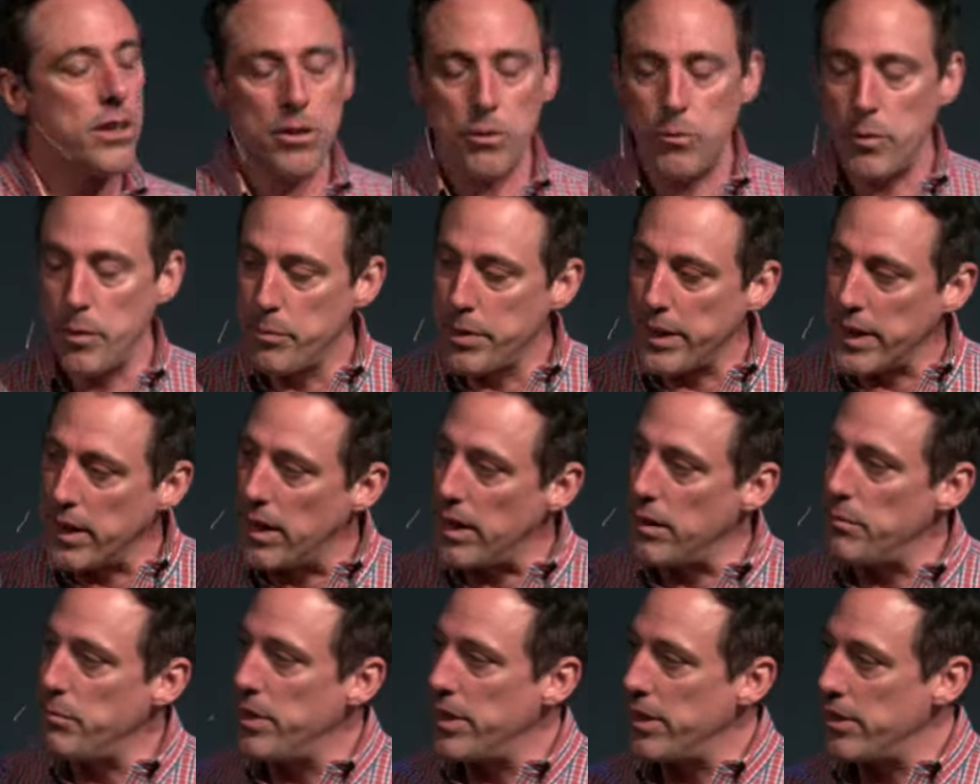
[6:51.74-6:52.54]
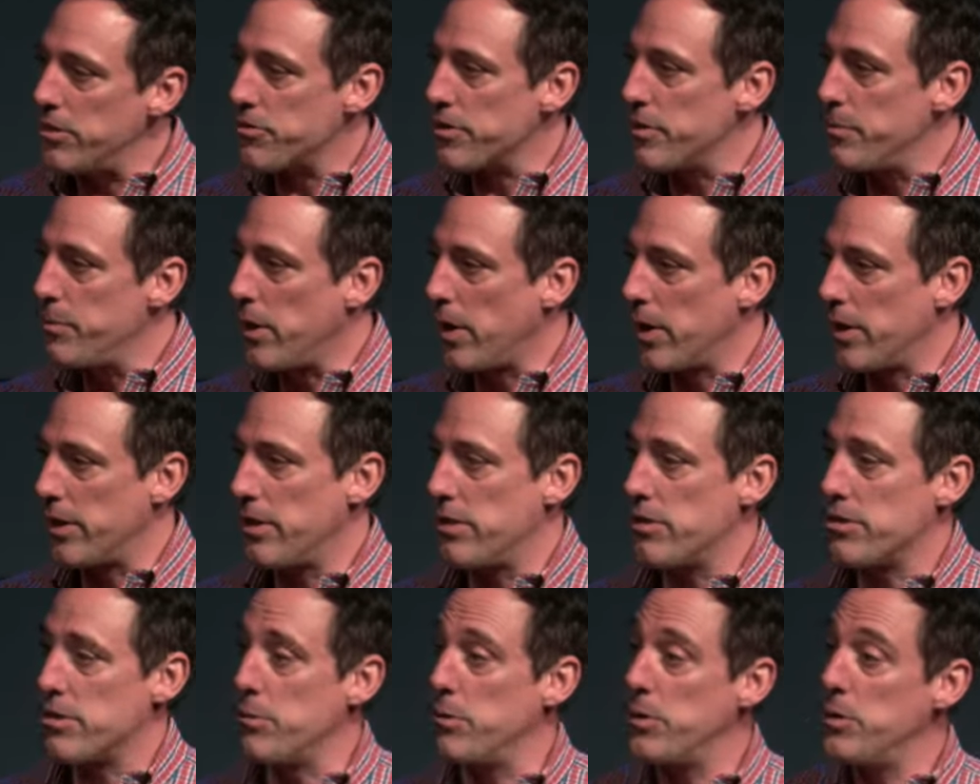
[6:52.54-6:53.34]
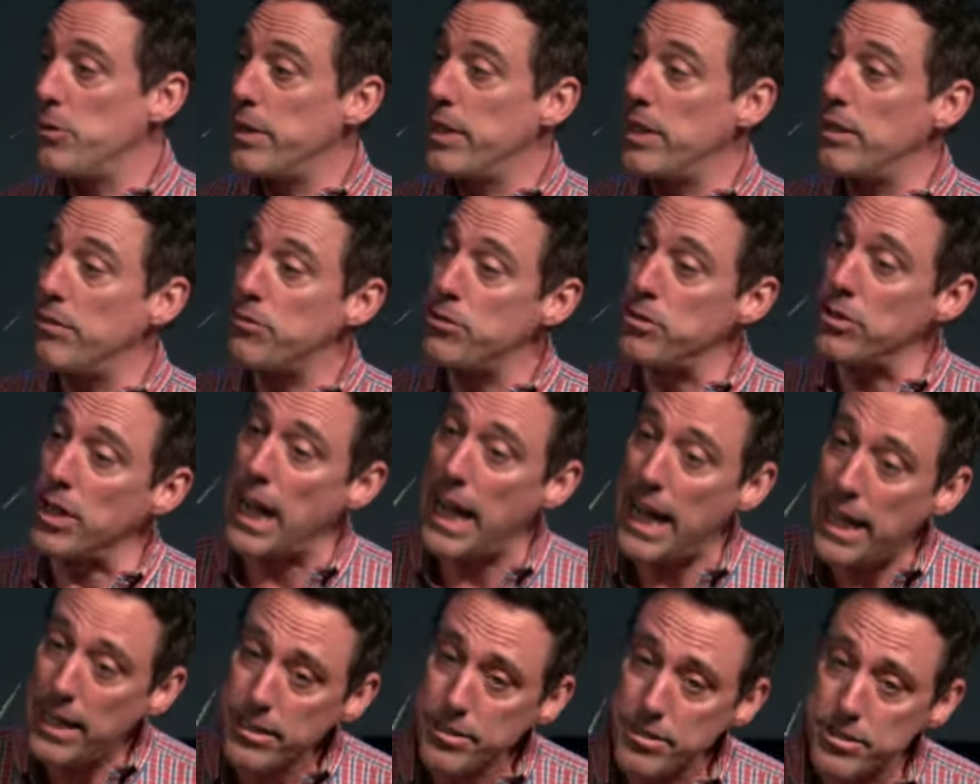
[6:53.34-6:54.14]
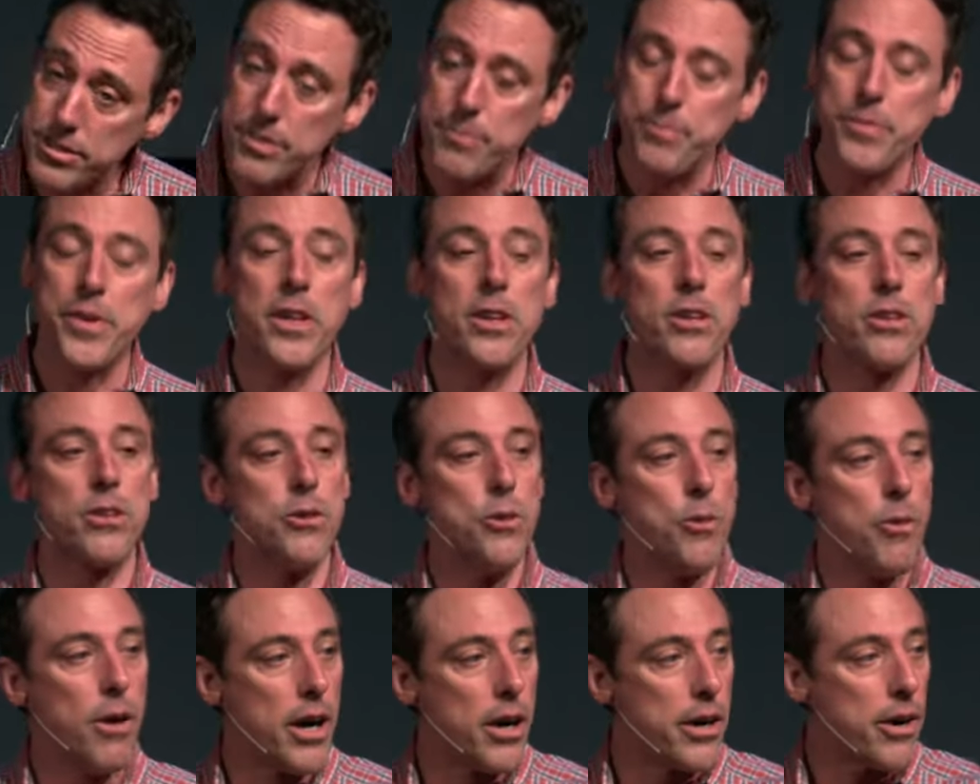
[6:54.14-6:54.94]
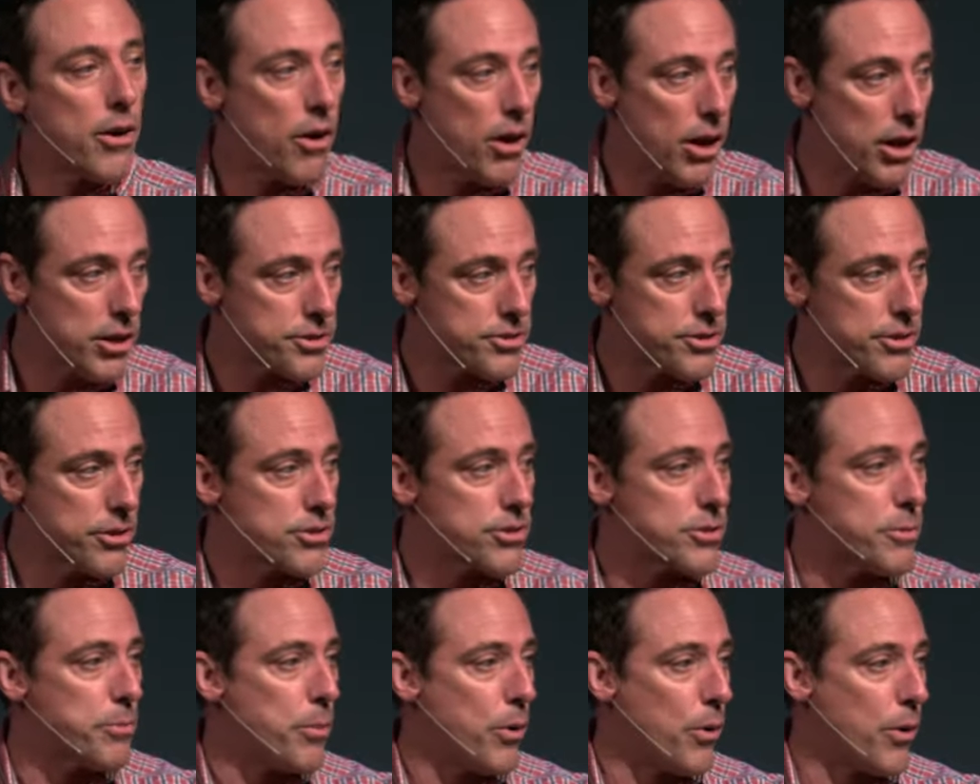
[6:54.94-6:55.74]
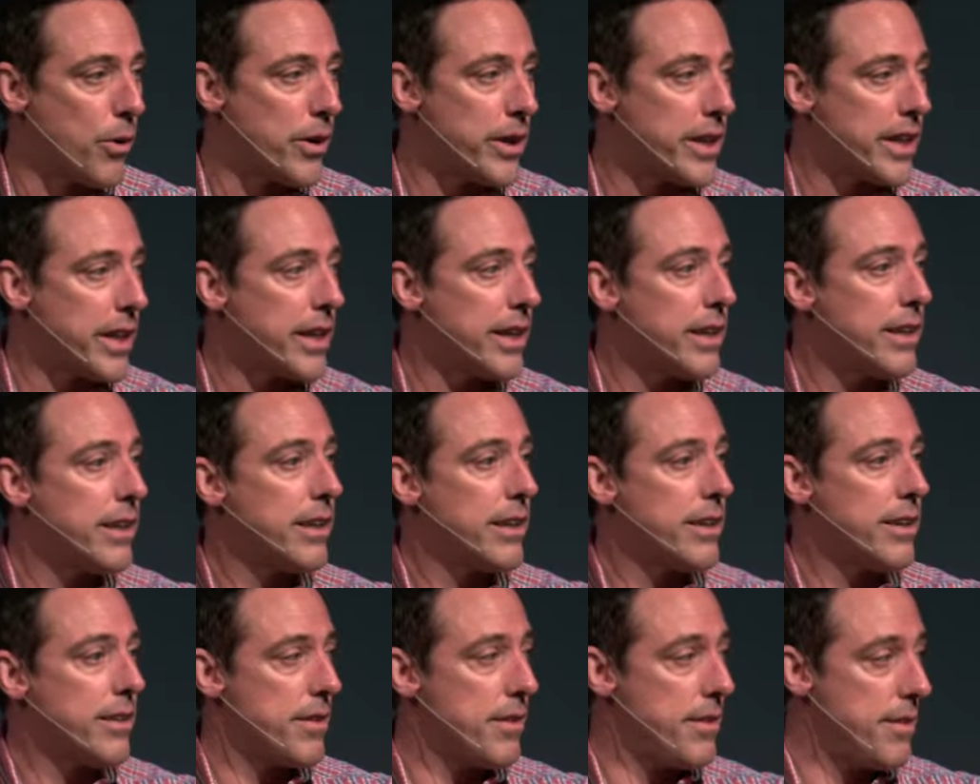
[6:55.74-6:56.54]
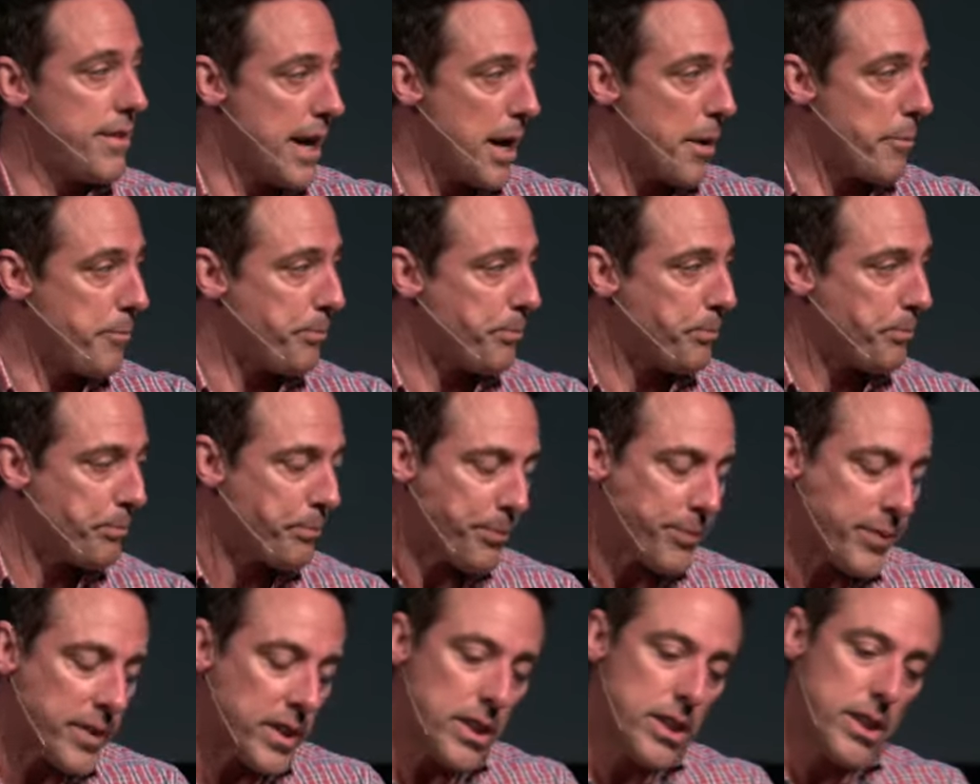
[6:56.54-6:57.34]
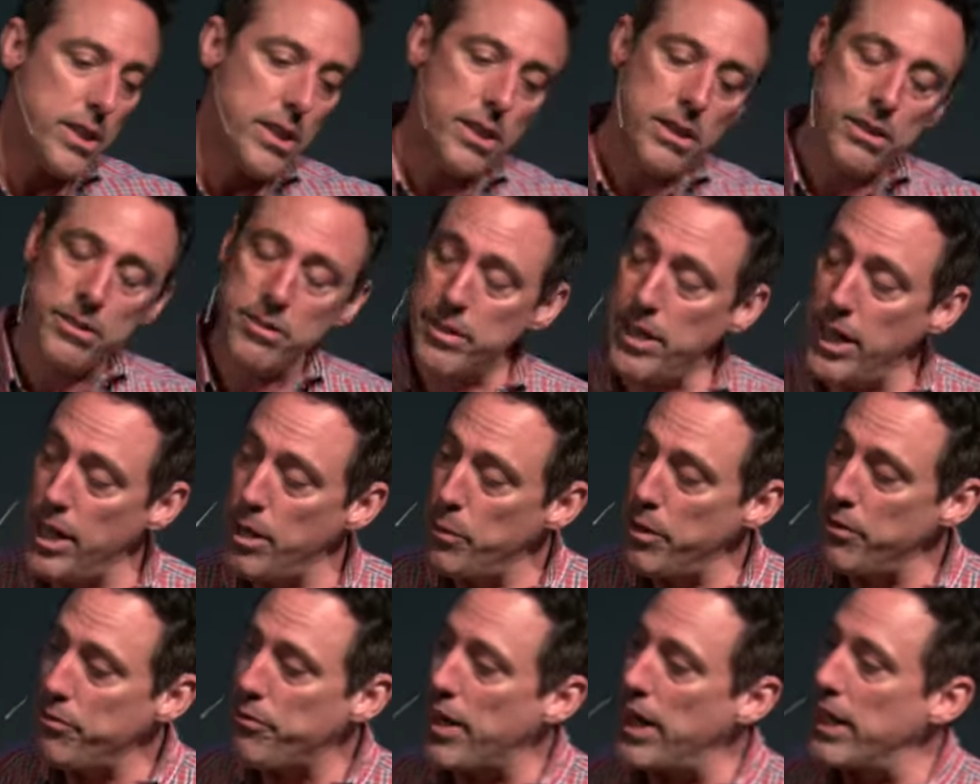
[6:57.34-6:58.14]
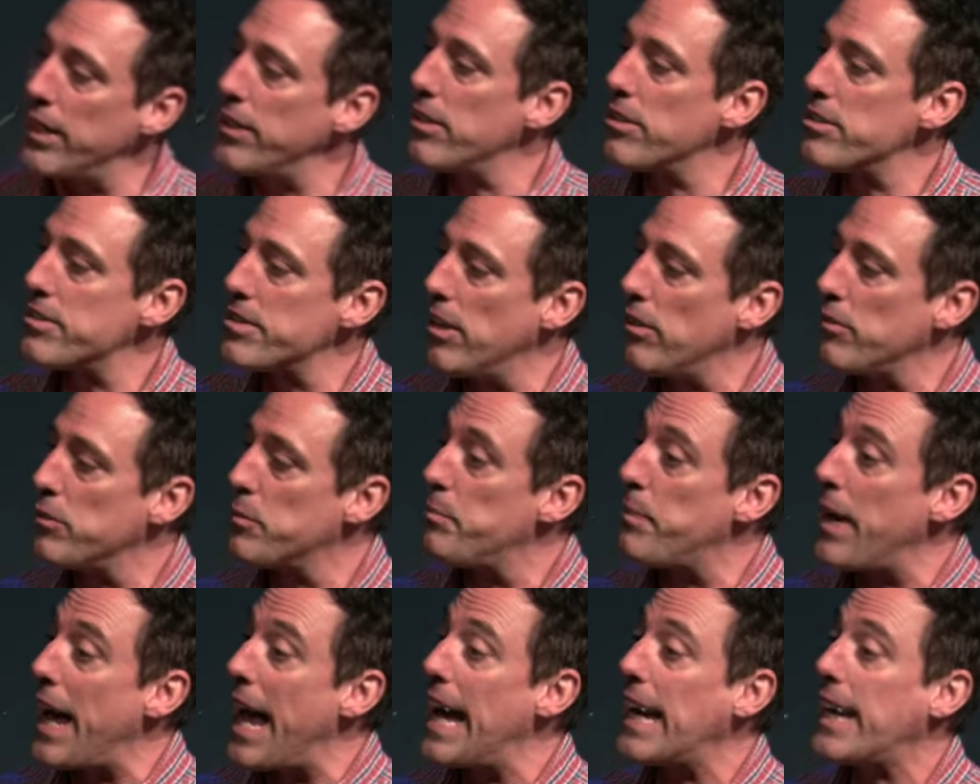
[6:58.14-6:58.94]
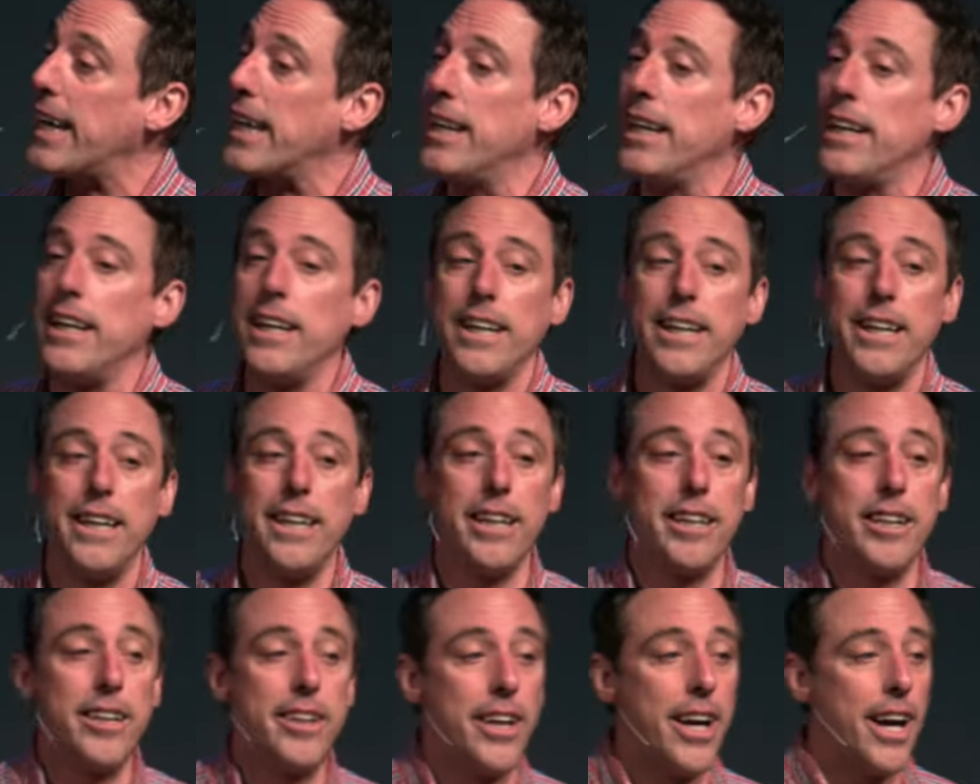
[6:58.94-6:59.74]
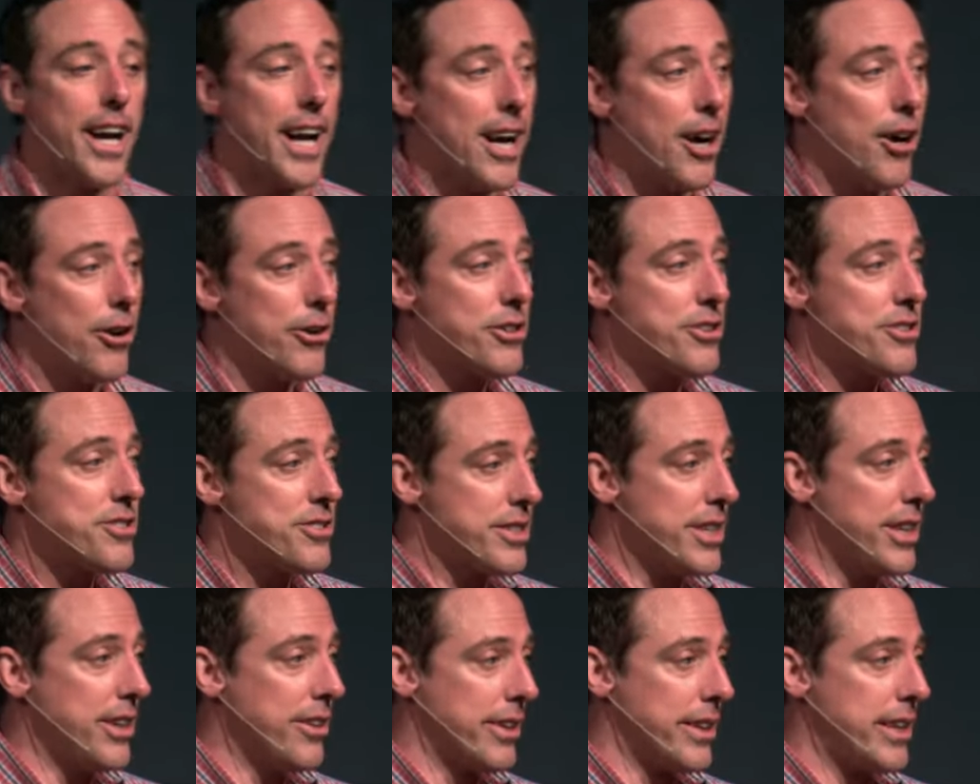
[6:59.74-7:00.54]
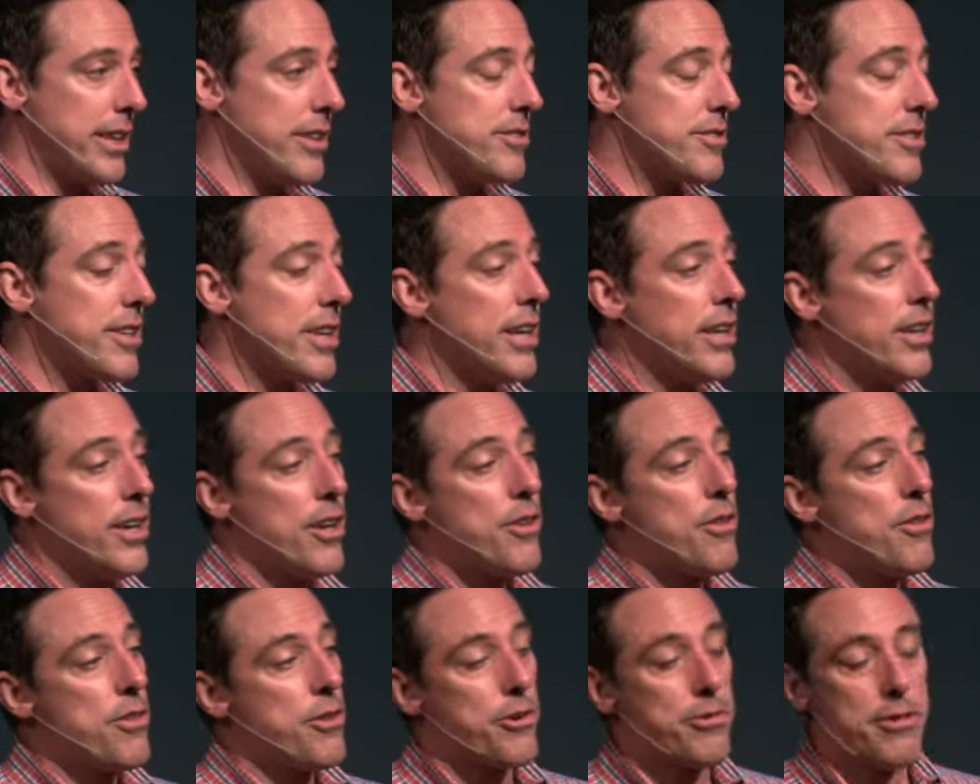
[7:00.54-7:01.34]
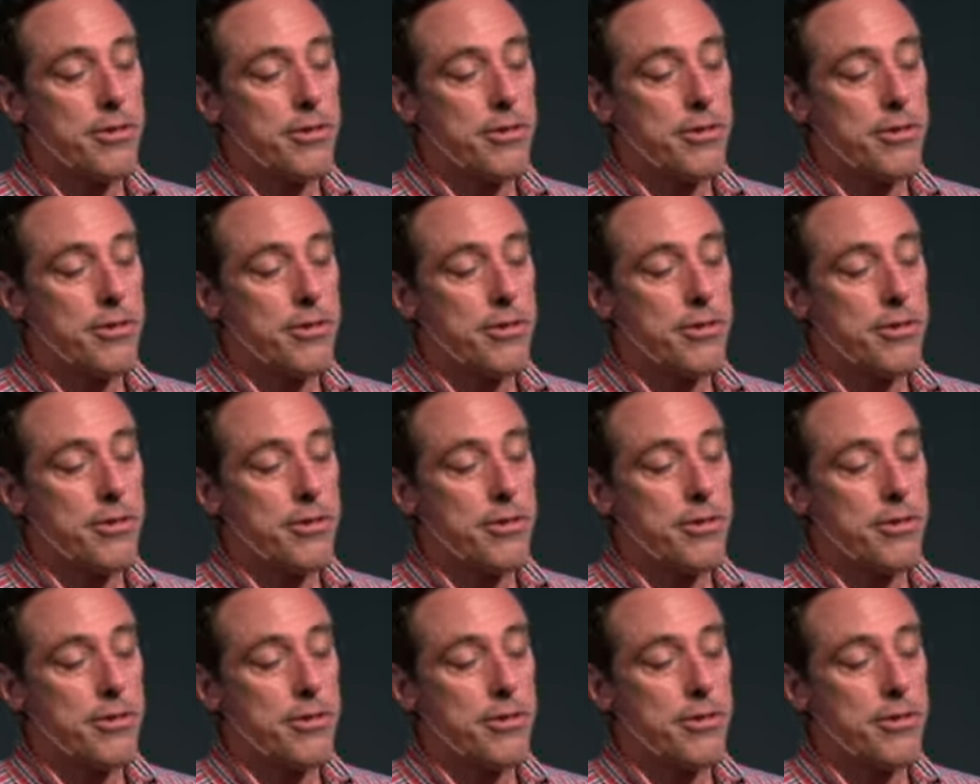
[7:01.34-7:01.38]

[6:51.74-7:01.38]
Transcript: we bring on ministry partners. So when you give to us, you are also supporting them. Today we find ourselves back in our series, The